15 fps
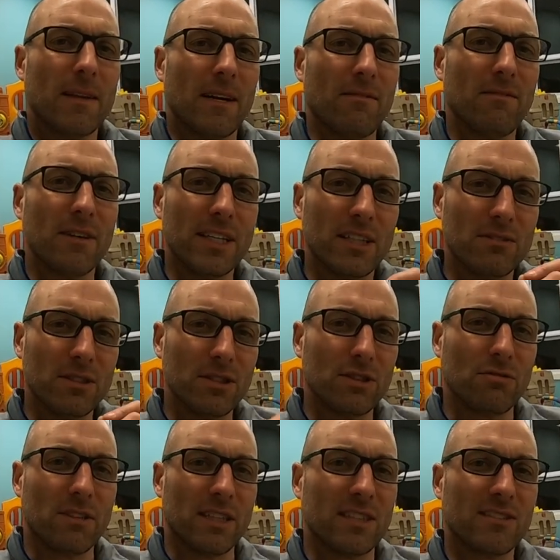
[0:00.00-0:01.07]
I invite you to
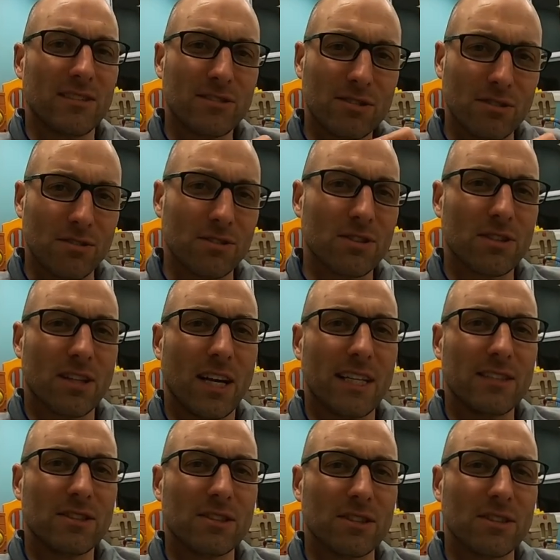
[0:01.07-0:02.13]
join us at Sturgeon
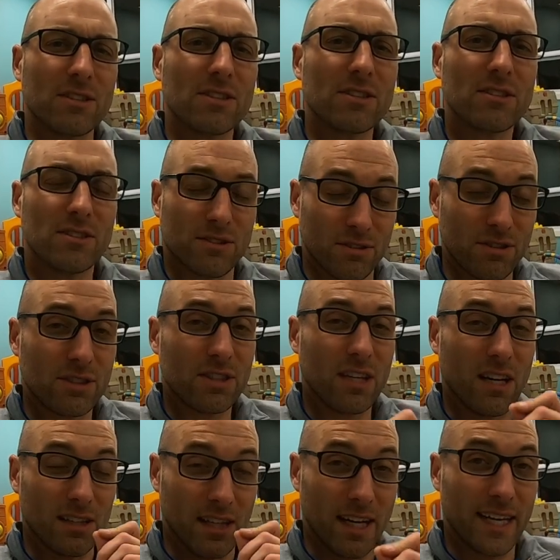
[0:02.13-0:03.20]
Alliance Church,
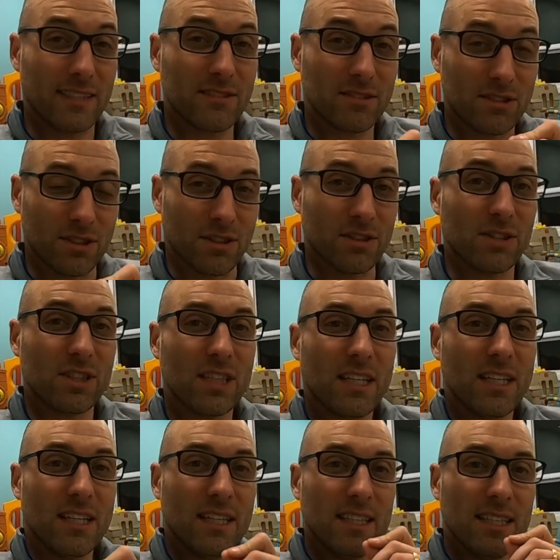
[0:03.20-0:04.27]
Sturgeon Alliance Church
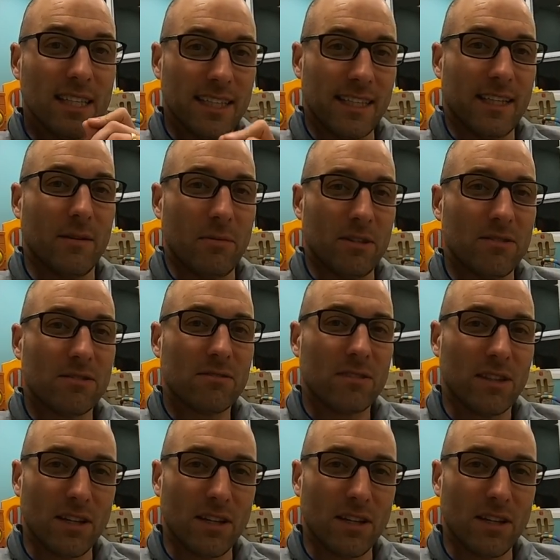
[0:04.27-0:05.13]
in Gibbons.